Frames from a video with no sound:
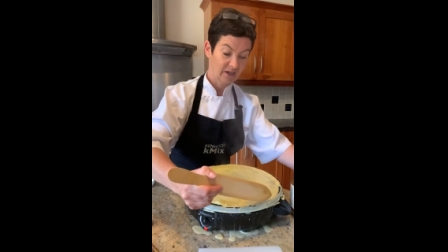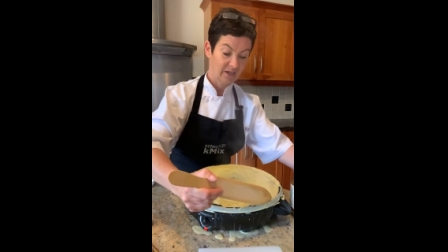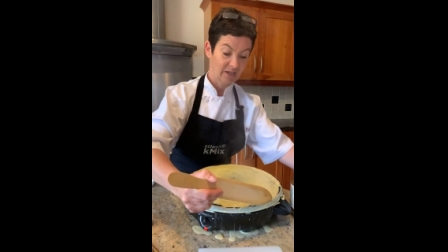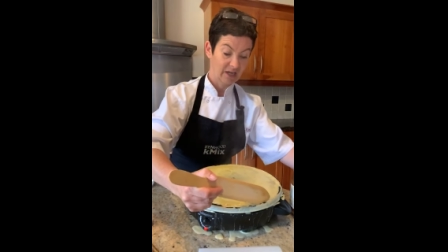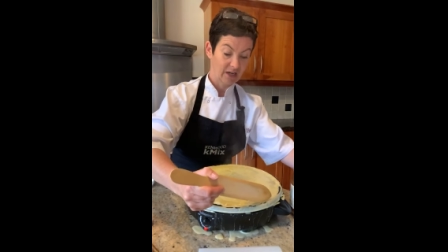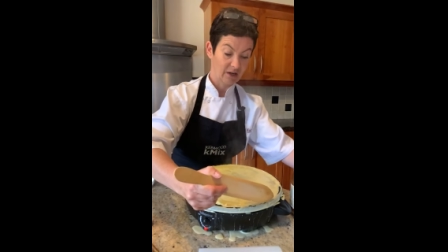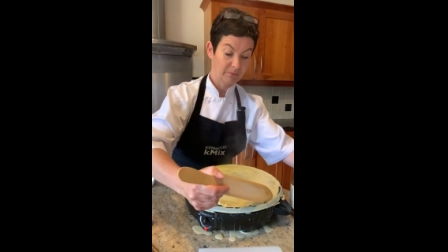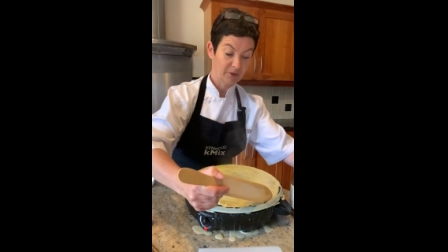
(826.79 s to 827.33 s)

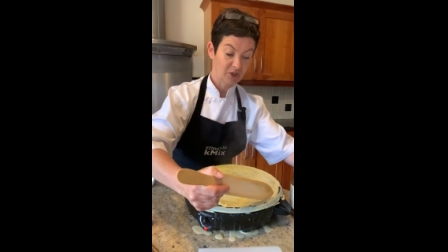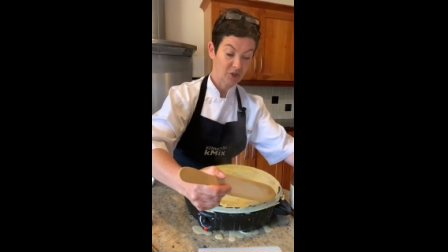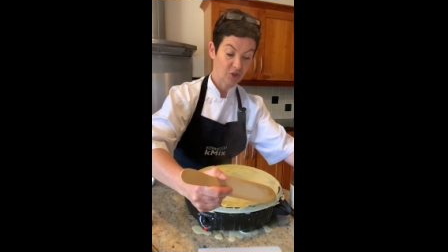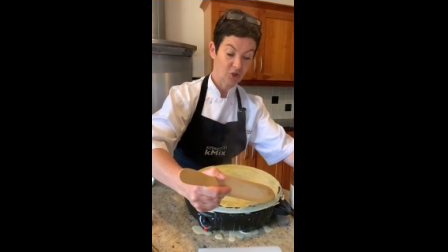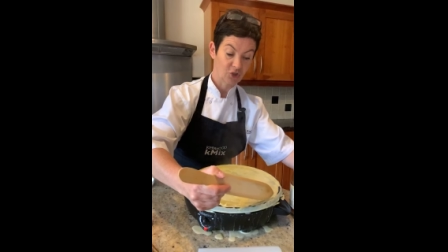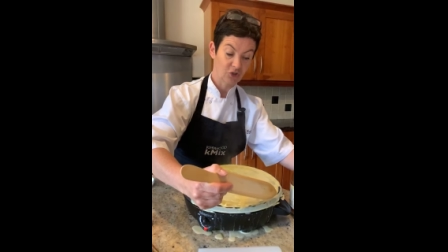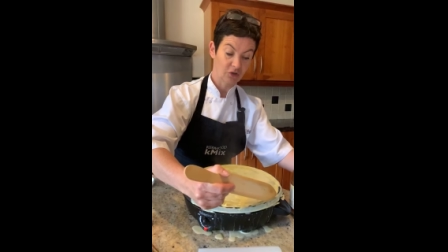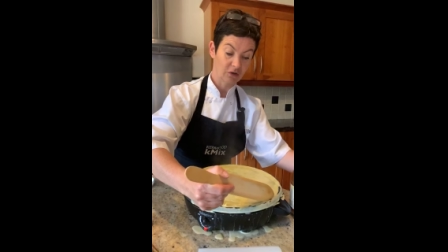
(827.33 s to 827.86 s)
Now, I'm not too
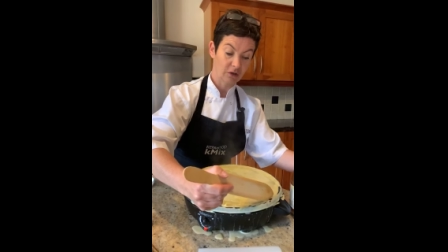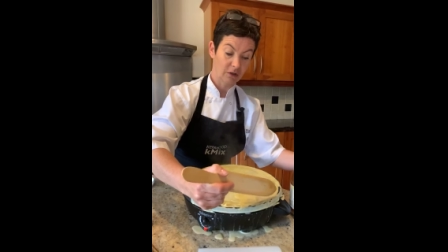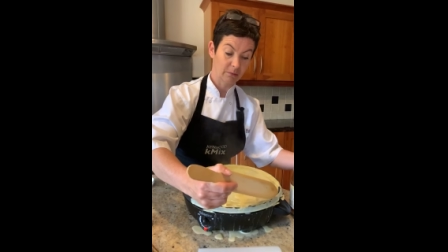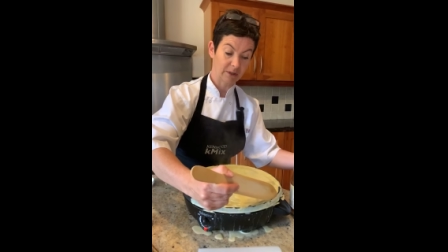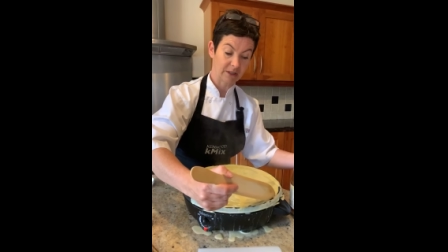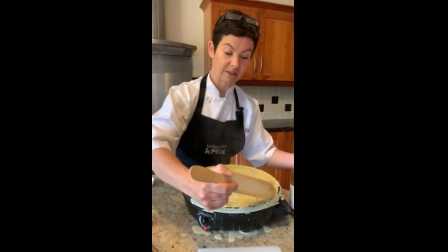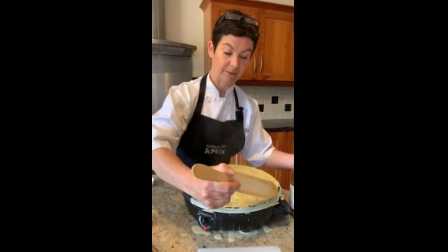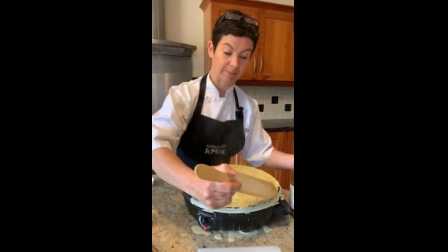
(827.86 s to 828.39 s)
sure,
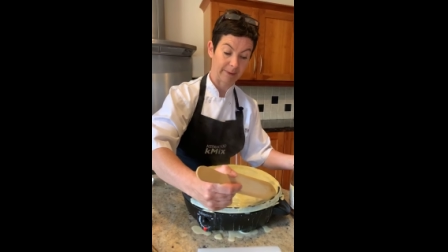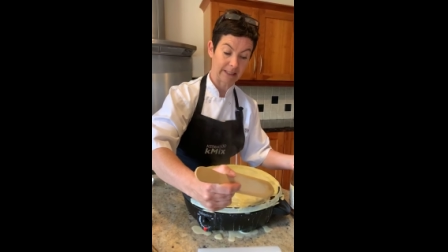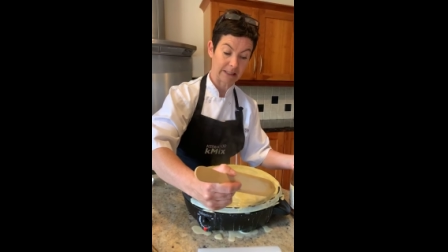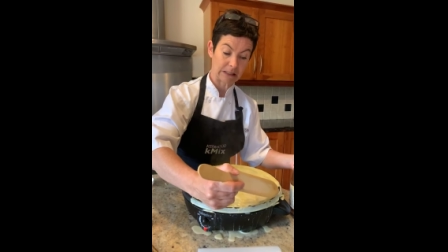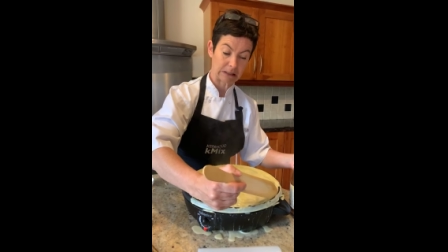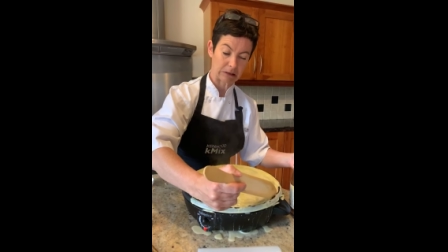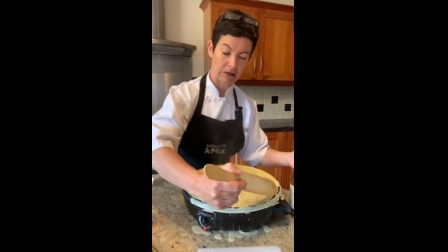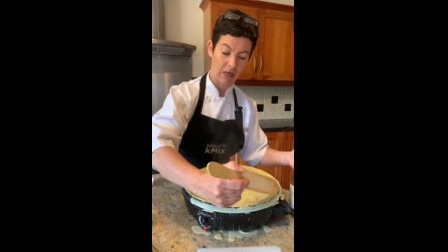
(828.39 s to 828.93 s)
it
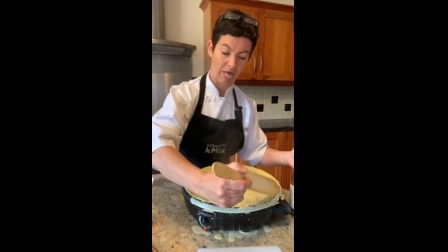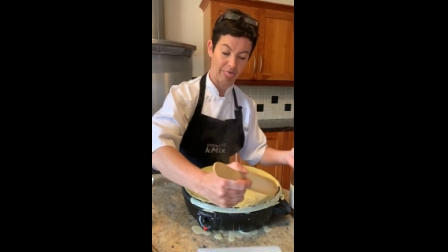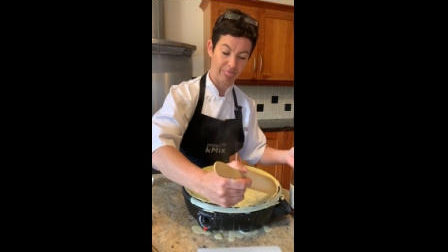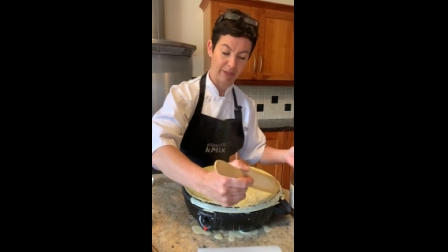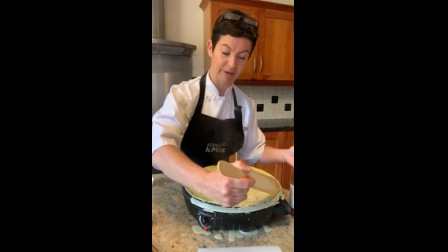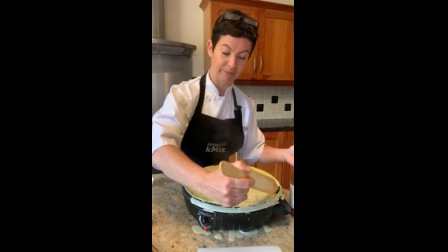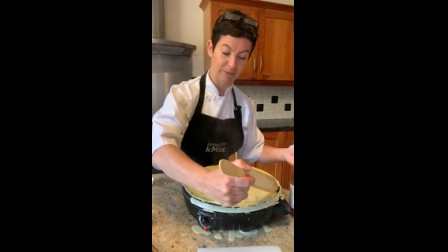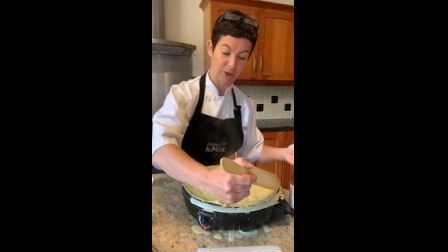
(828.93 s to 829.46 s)
depends on
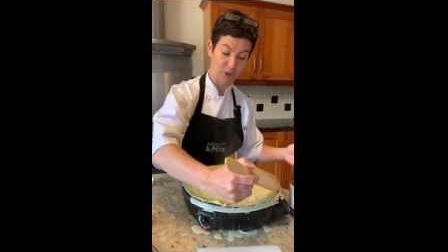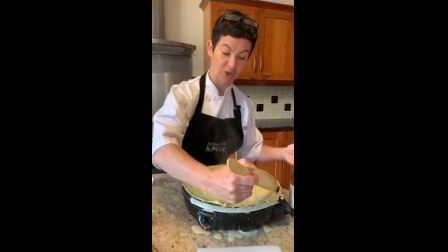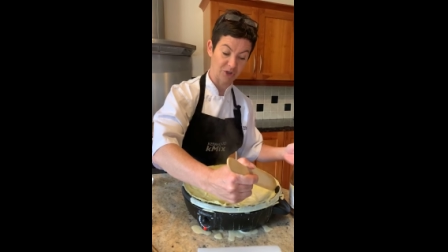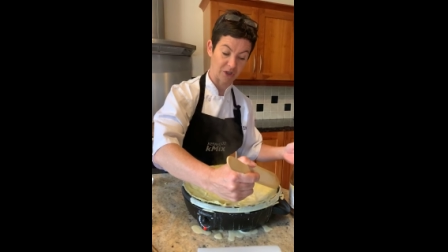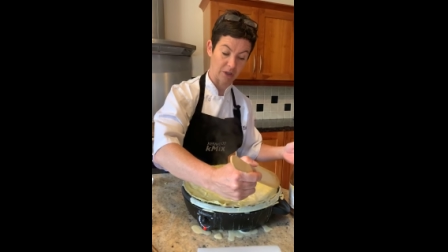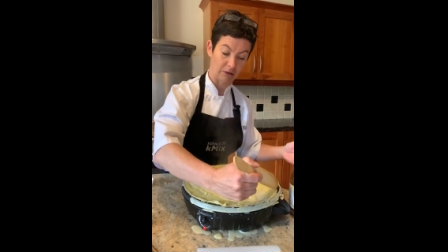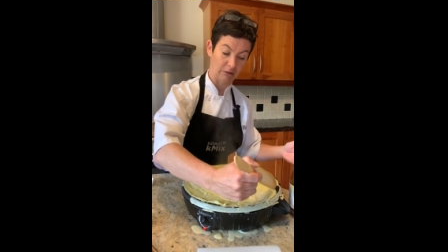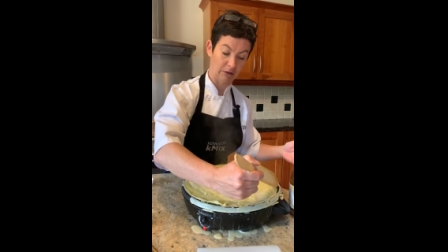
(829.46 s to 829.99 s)
the mood
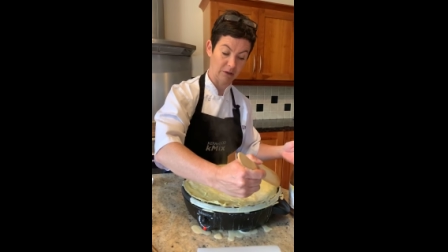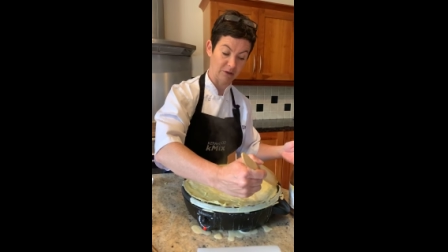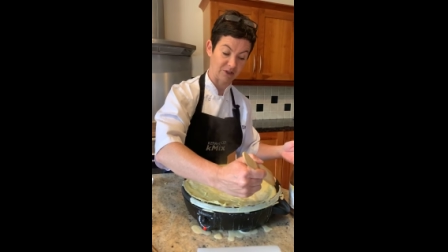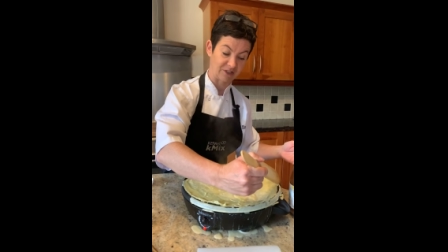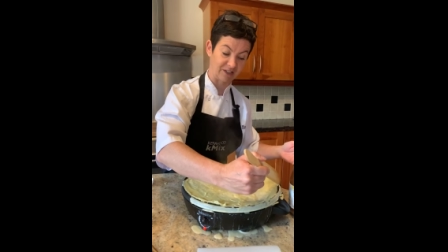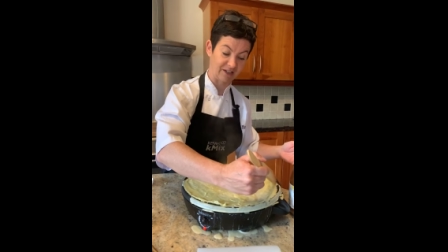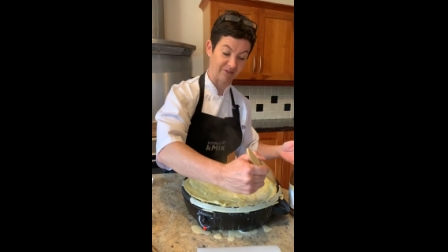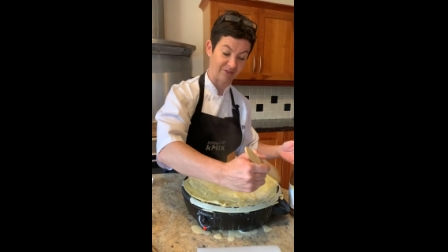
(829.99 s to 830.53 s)
on
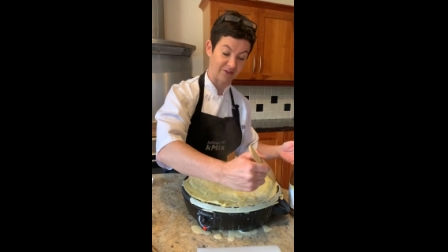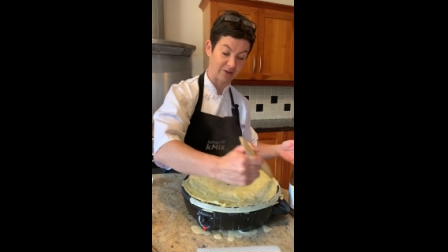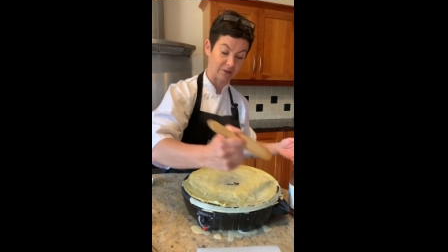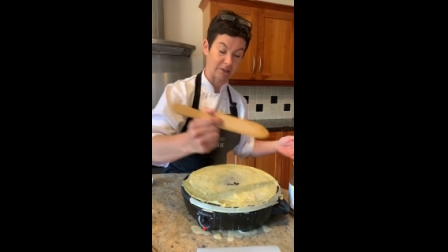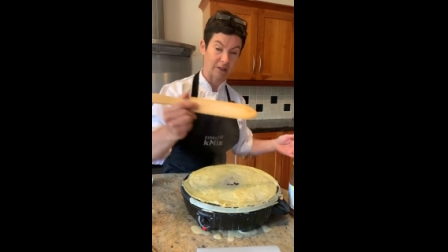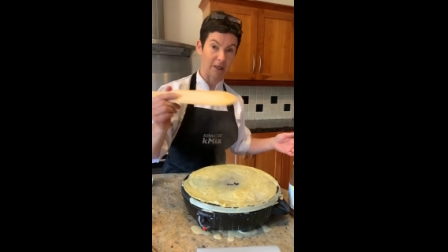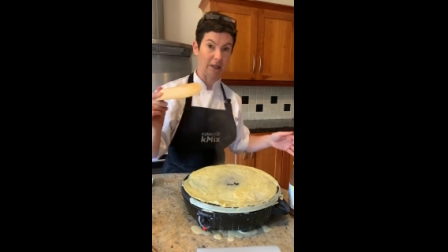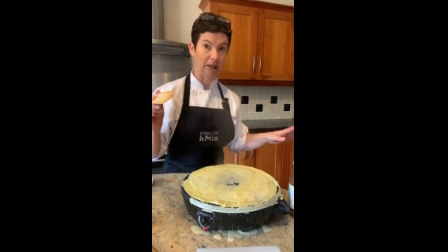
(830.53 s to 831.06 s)
Lucy, if there's
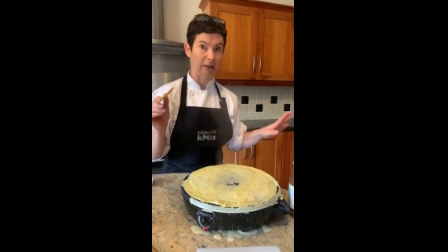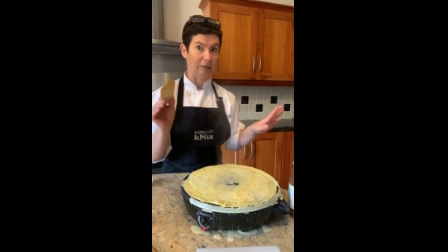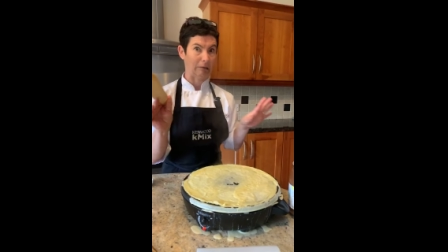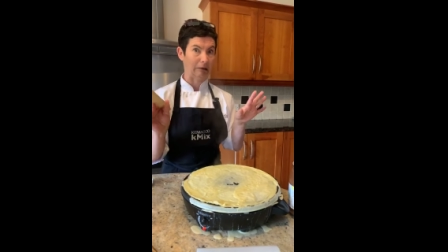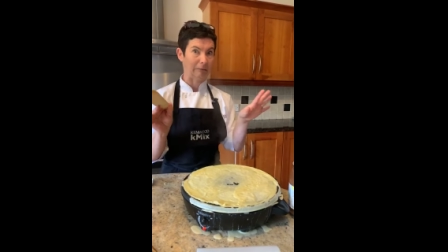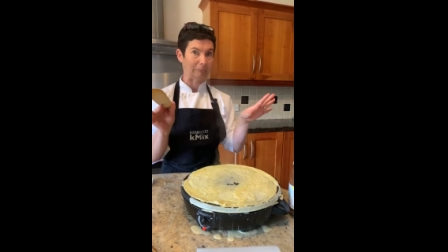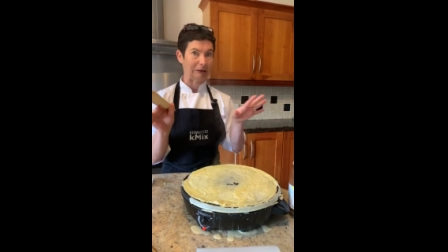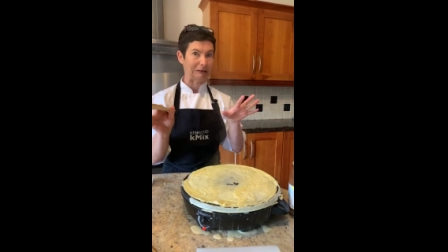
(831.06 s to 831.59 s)
any
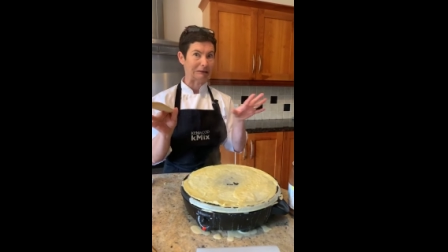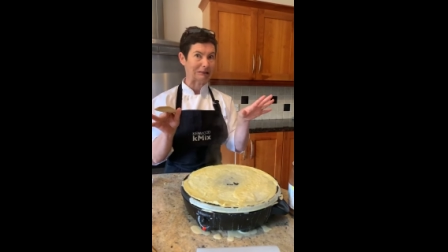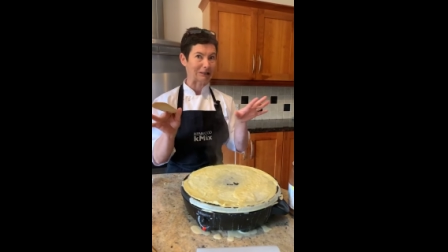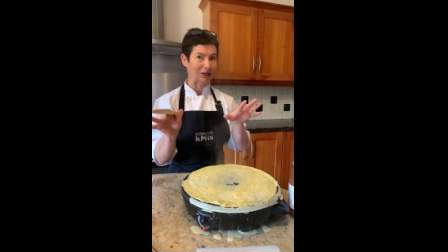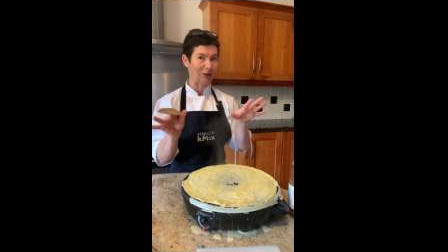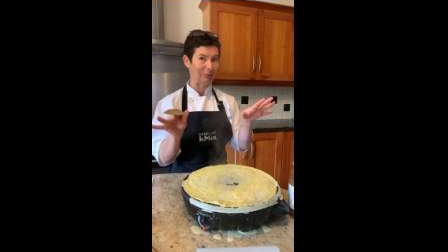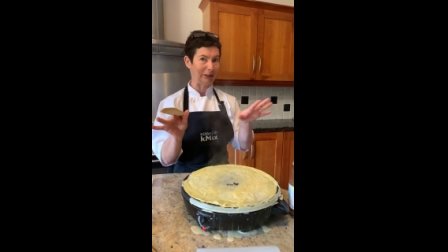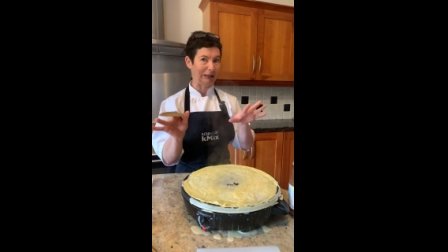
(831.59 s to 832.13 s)
comments
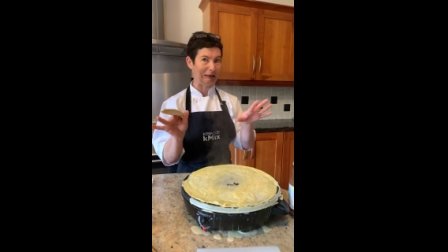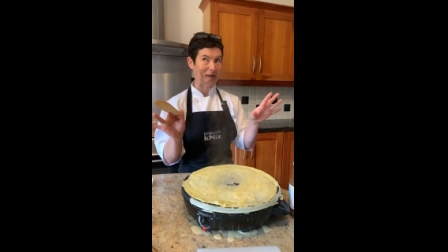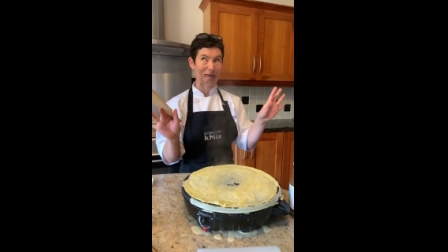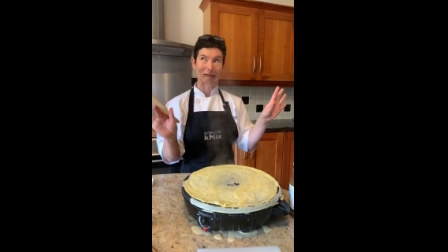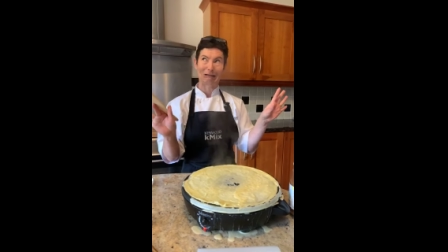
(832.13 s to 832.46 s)
coming in